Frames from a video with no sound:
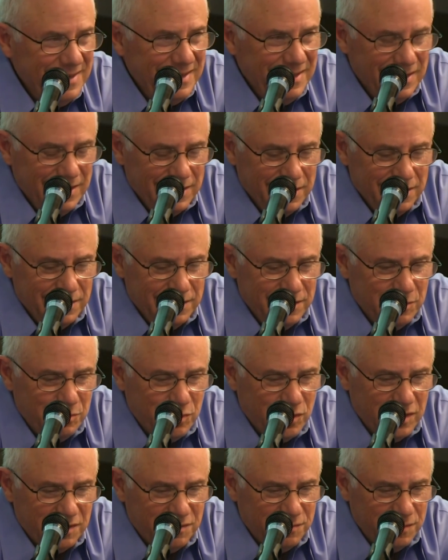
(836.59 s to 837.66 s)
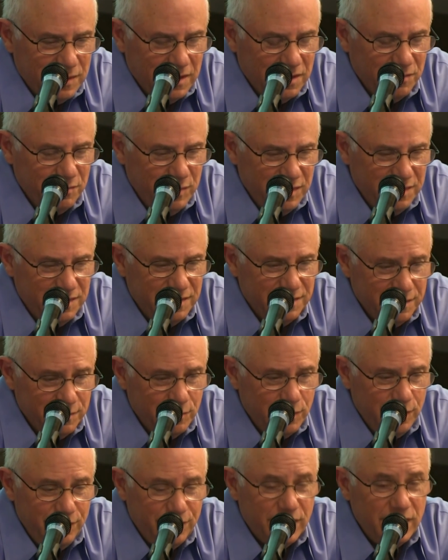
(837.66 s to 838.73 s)
and their products went out of business. And
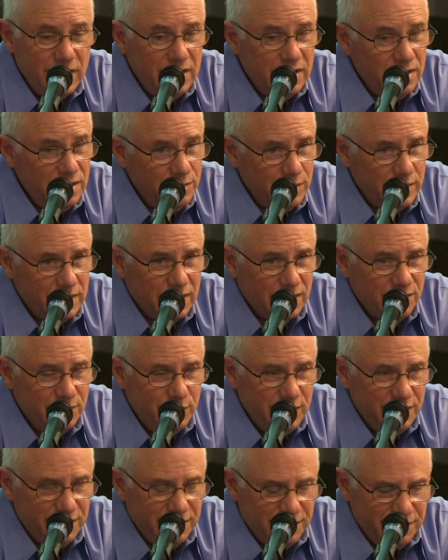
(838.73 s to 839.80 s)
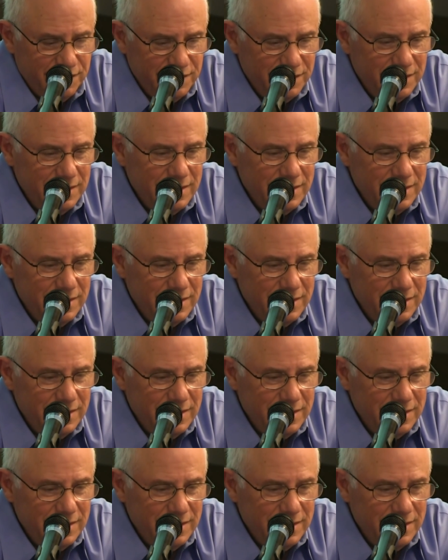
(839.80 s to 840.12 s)
we very nearly went out of business.